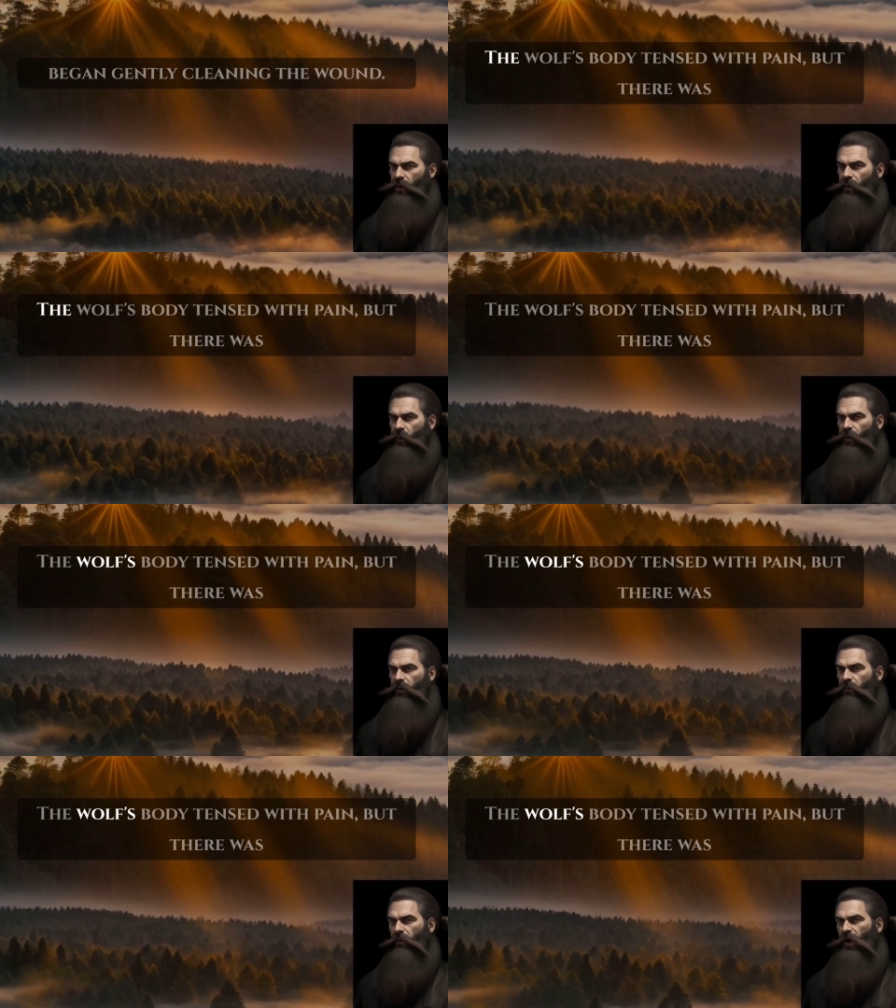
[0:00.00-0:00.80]
The
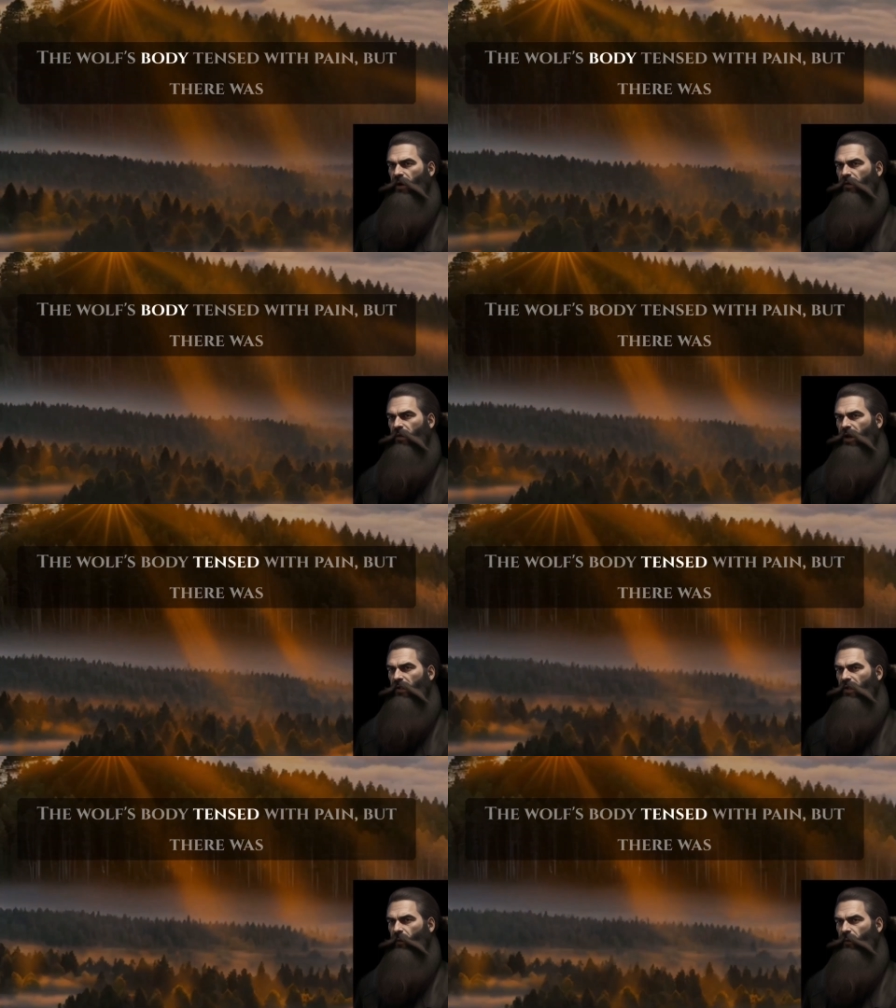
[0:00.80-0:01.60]
wolf's body
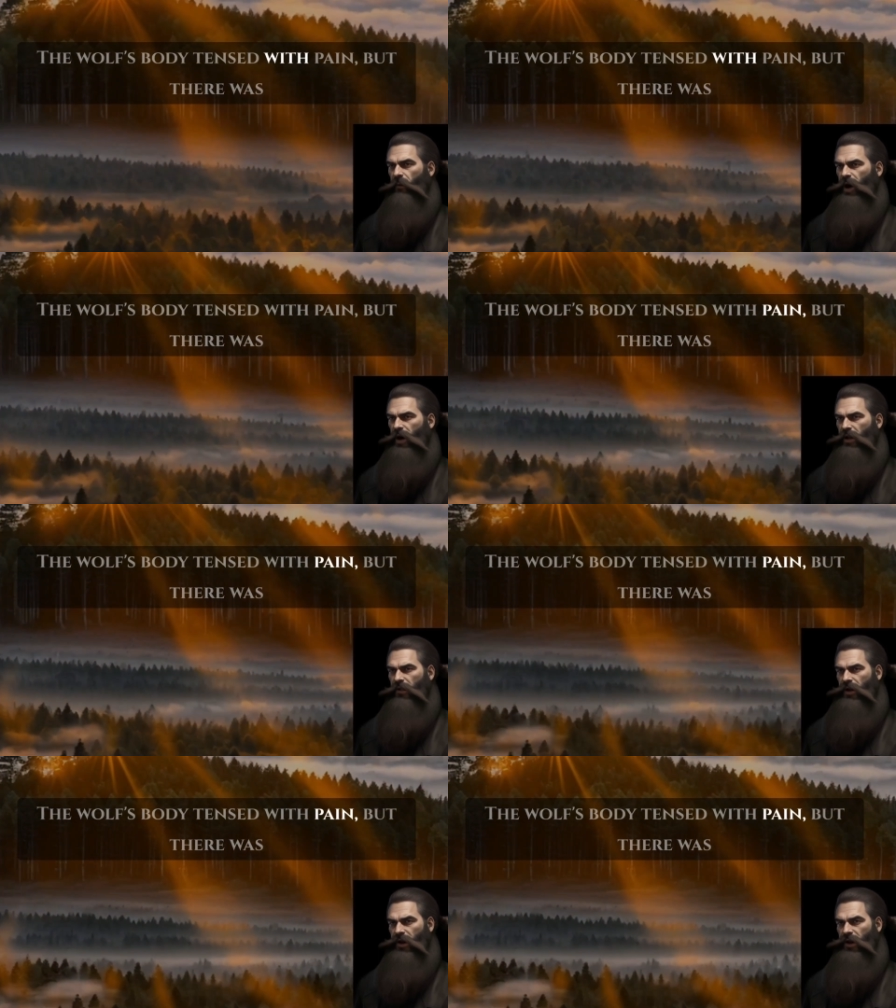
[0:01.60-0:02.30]
tensed with pain,